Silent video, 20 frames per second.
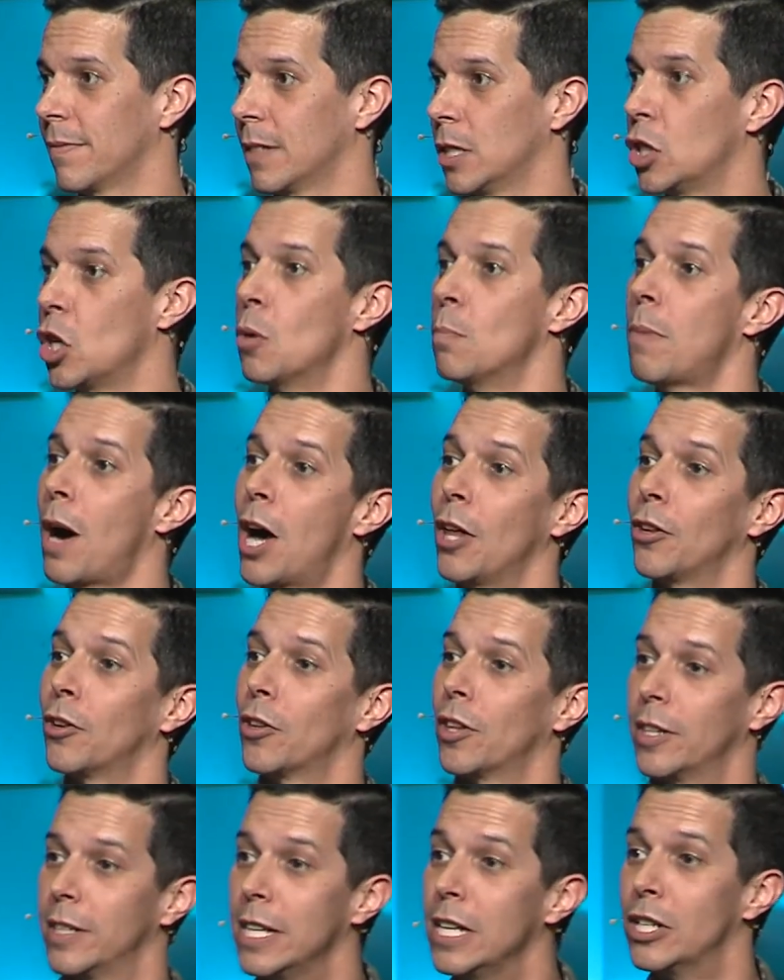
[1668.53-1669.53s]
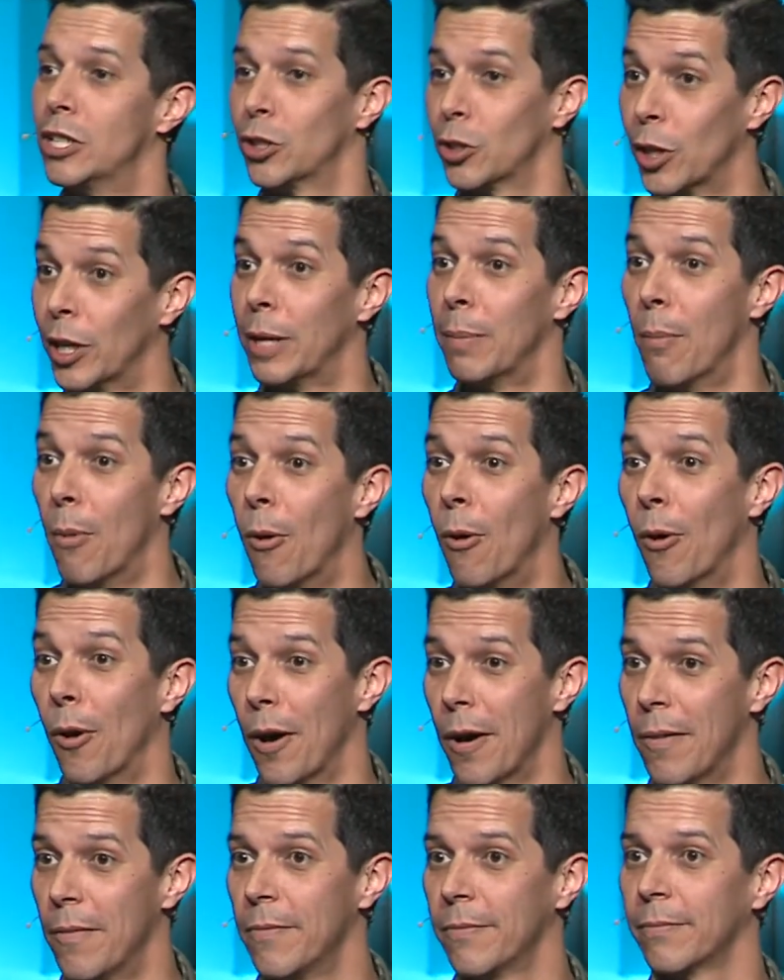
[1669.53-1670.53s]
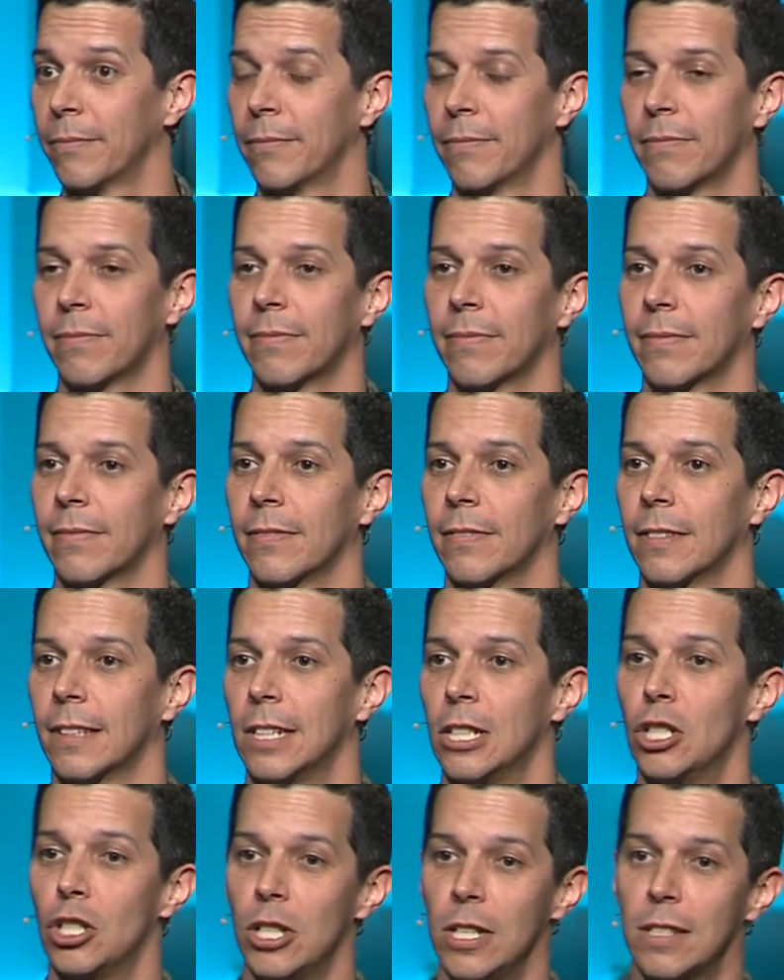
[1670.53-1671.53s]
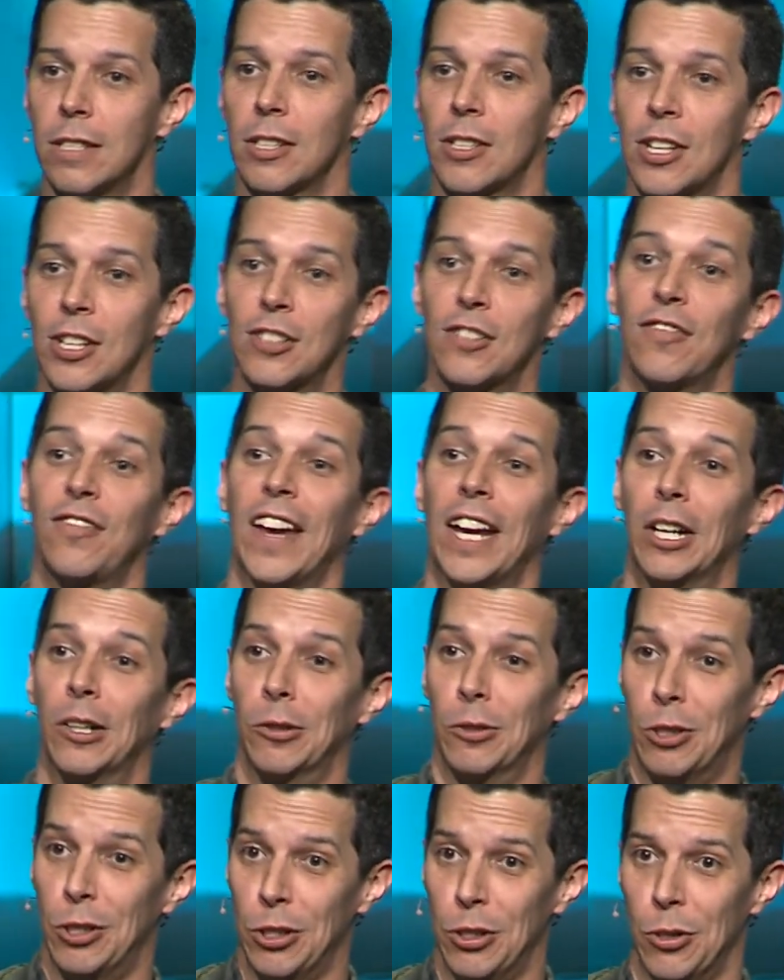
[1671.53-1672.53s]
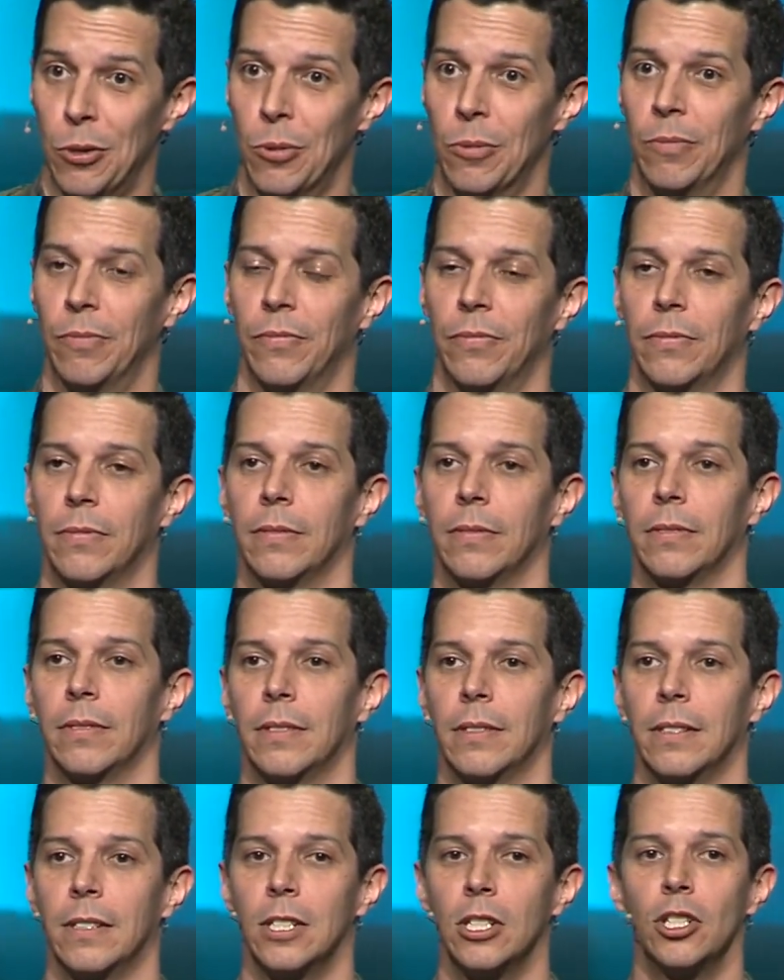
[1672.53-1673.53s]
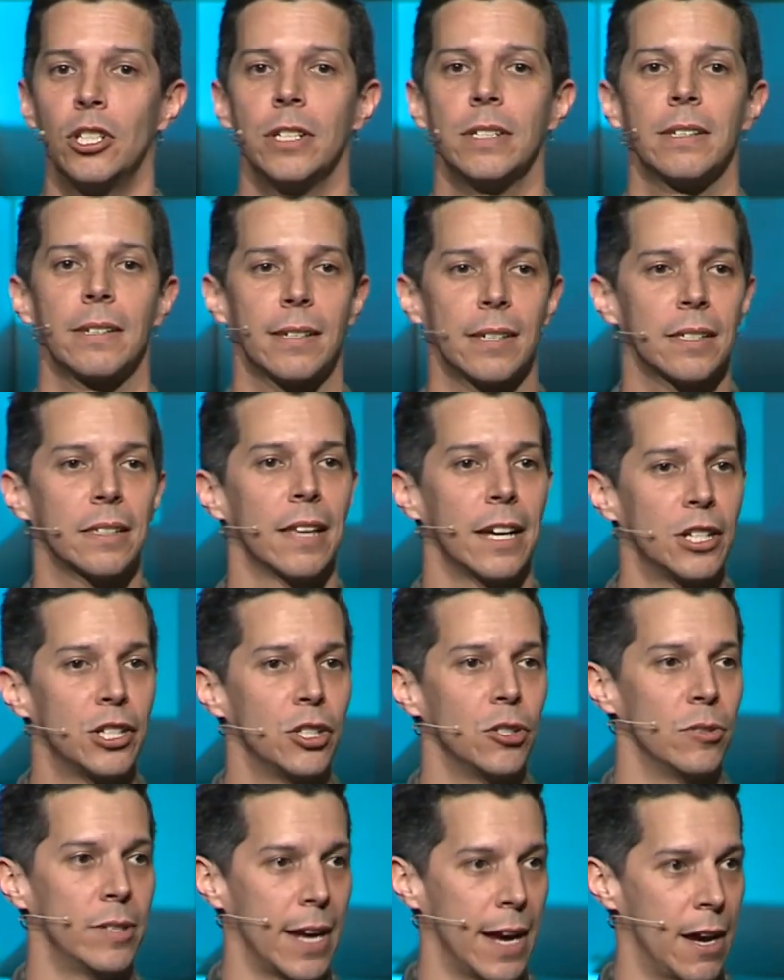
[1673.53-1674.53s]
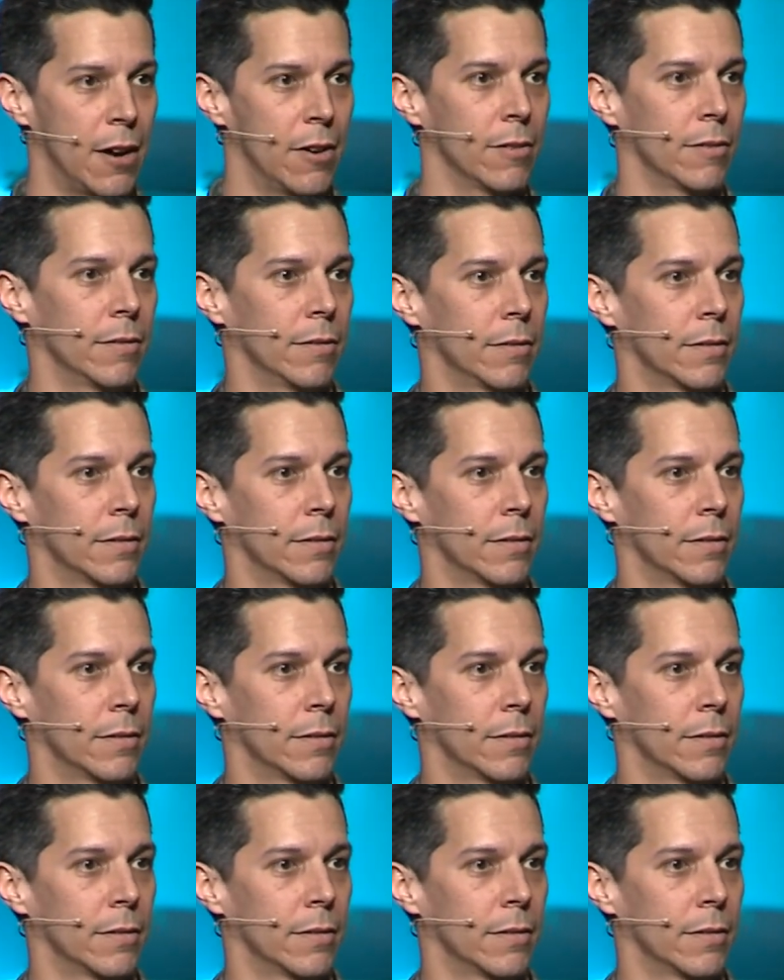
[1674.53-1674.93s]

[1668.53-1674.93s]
Don't bother the teacher anymore. Jesus has failed you. Jesus has let you down.